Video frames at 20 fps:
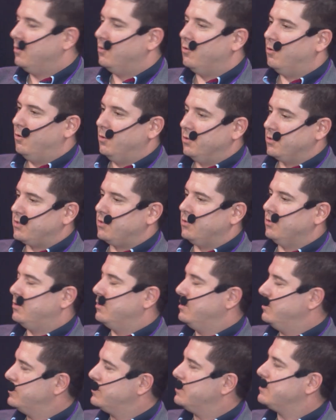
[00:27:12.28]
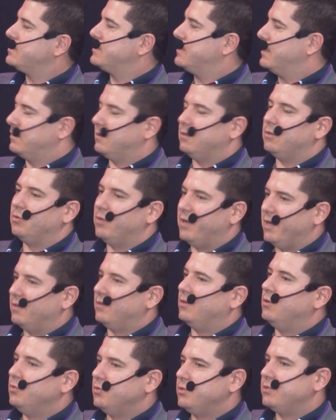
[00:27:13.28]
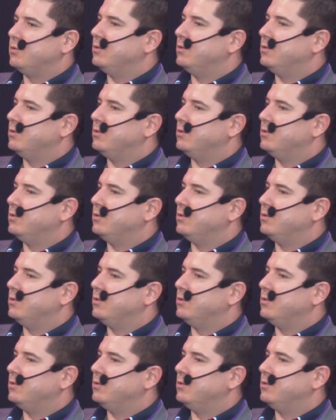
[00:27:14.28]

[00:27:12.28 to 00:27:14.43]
Also the users started to get used to